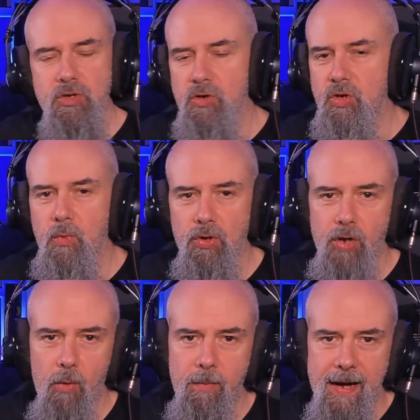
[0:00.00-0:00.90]
sure you all
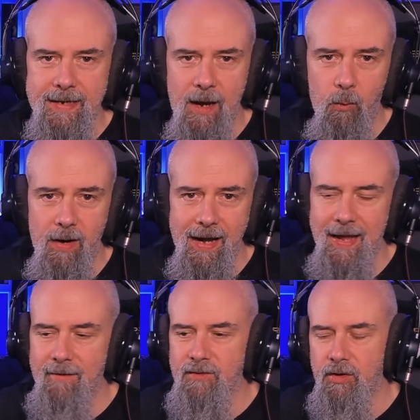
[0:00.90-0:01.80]
know by now why I
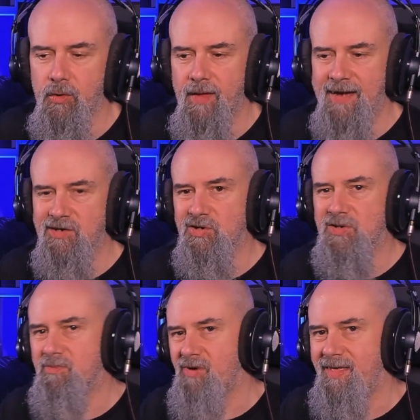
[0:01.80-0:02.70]
have to do that, just
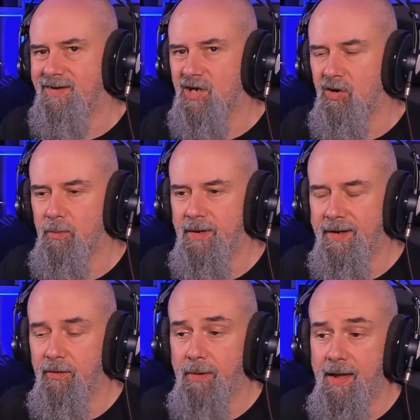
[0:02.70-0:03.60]
to break the song up a
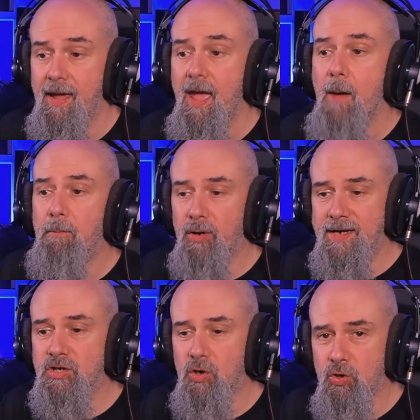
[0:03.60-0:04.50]
little bit. But
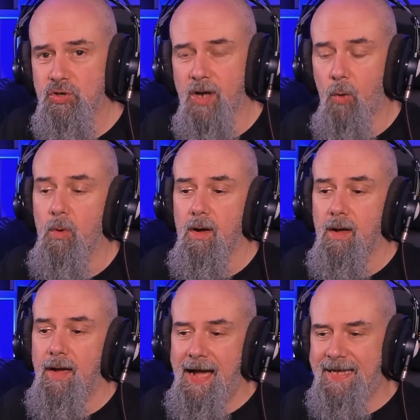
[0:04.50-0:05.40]
it's also,
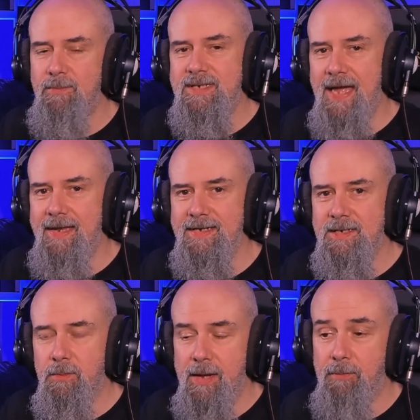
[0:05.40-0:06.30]
I keep saying this
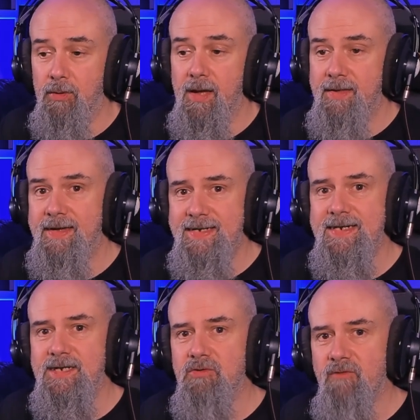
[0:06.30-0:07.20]
to people, this
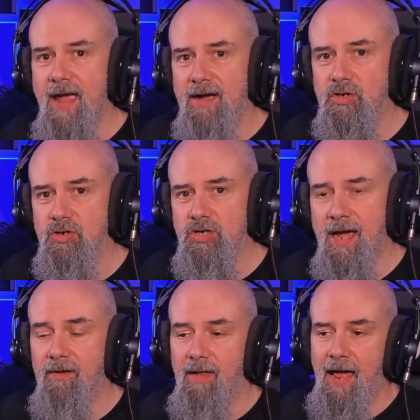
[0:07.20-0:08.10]
is a reaction
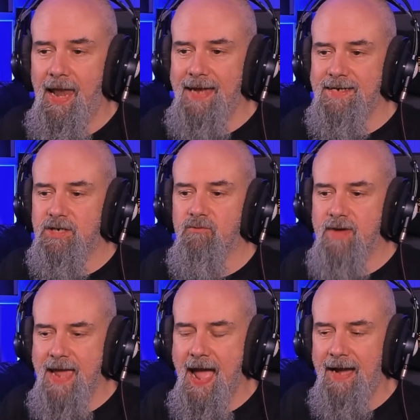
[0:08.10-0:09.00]
channel. I like to
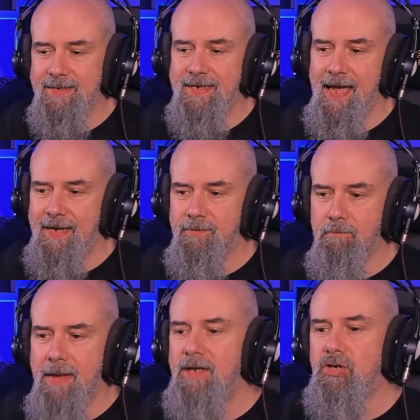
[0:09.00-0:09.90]
react
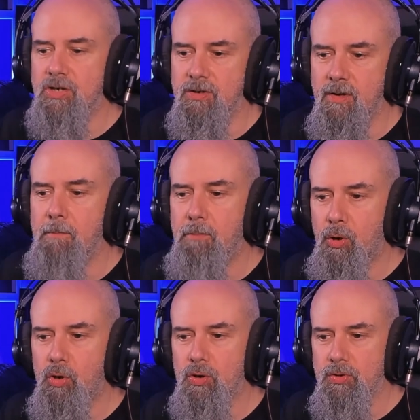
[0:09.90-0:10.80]
and mention and
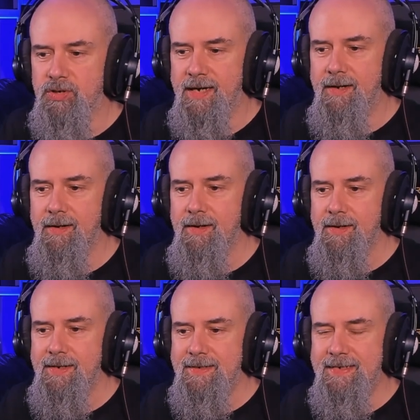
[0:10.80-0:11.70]
pause it
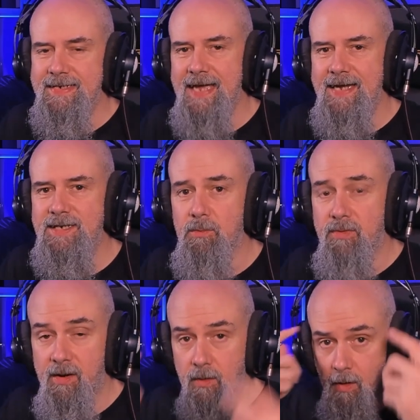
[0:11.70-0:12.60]
to say
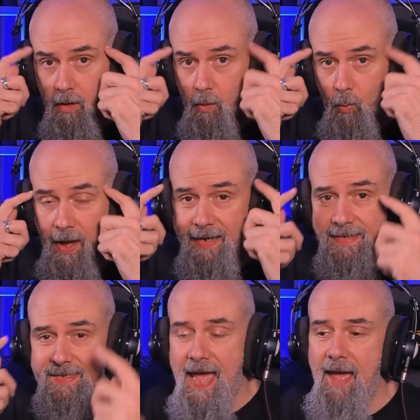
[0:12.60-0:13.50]
something while
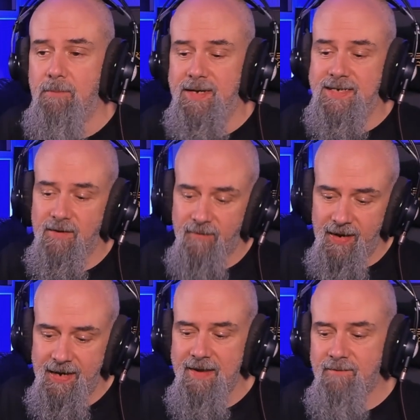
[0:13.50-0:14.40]
it's there, because if I
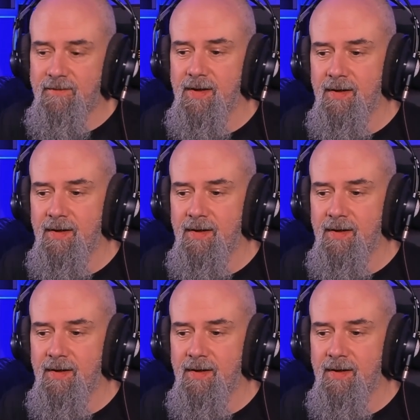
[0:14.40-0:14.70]
leave